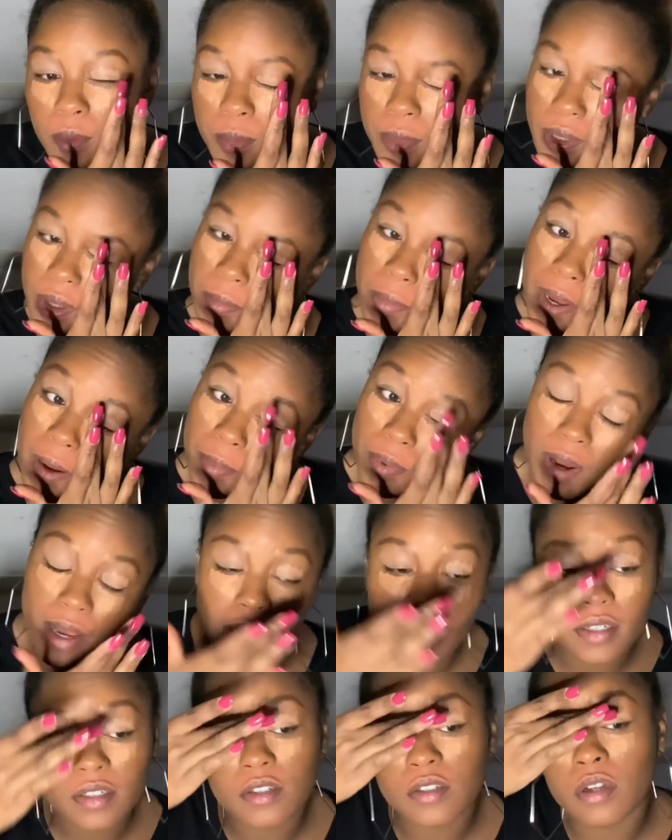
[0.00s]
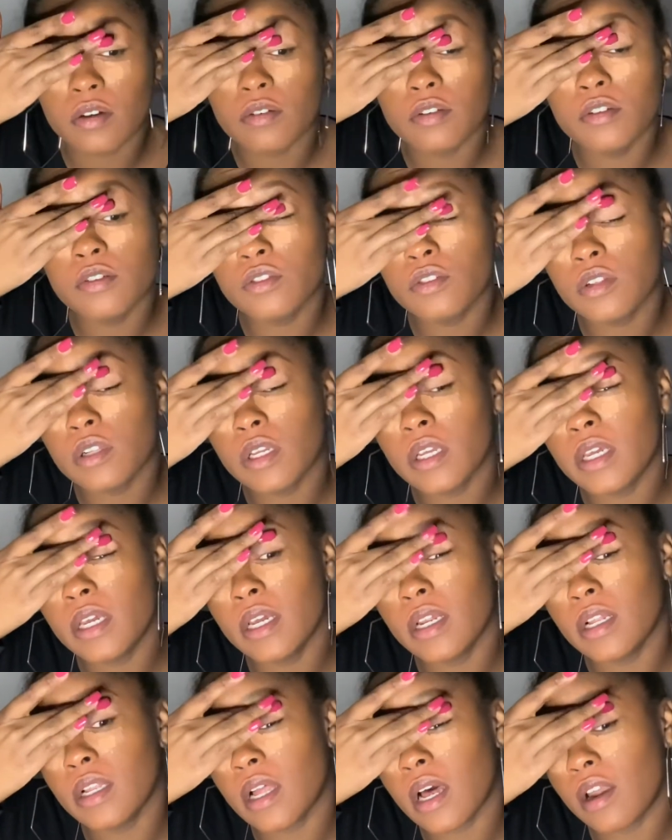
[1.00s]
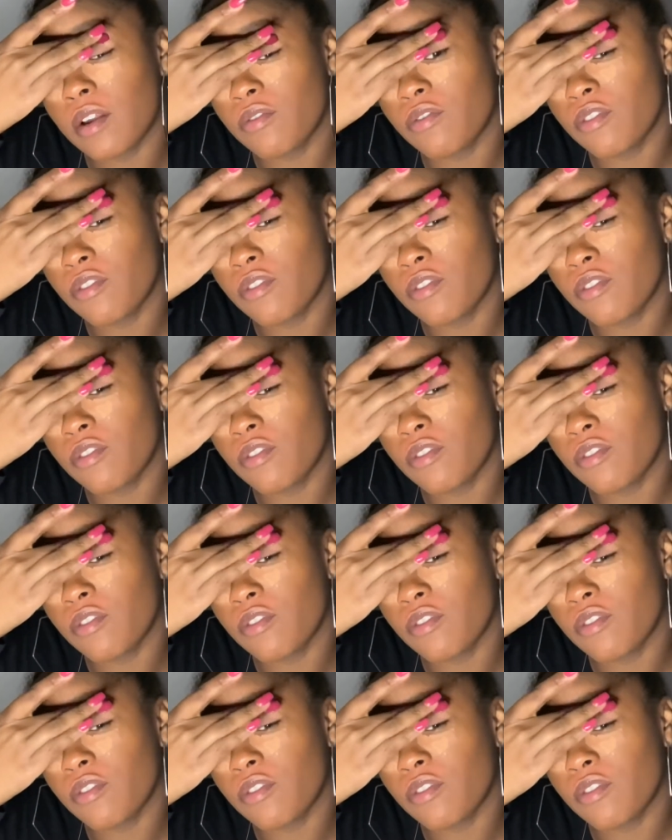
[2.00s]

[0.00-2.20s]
but my products don't usually get a lot of